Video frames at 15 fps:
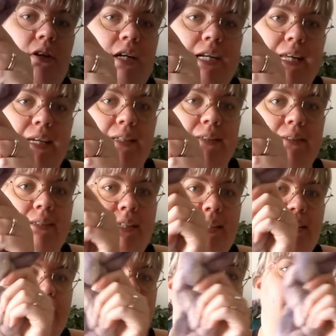Corriedale.
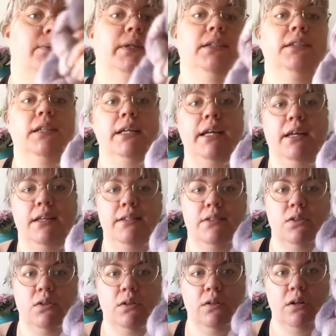This one
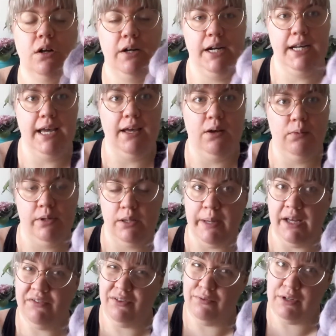is Corriedale with
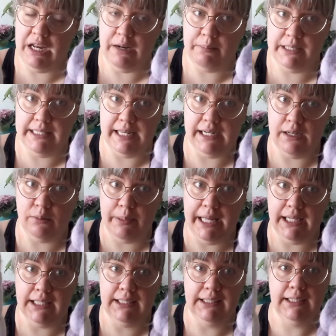about 15%
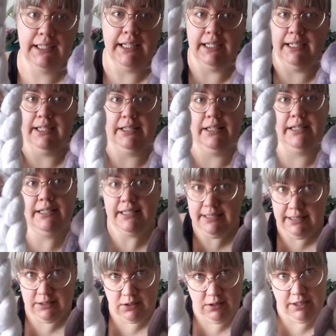alpaca, and
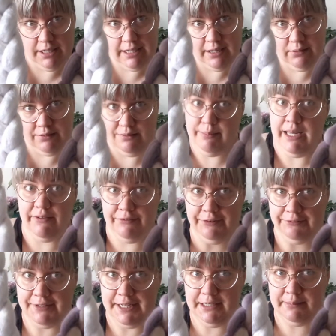this is Corriedale with about
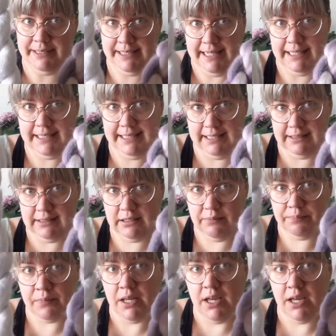15% silk.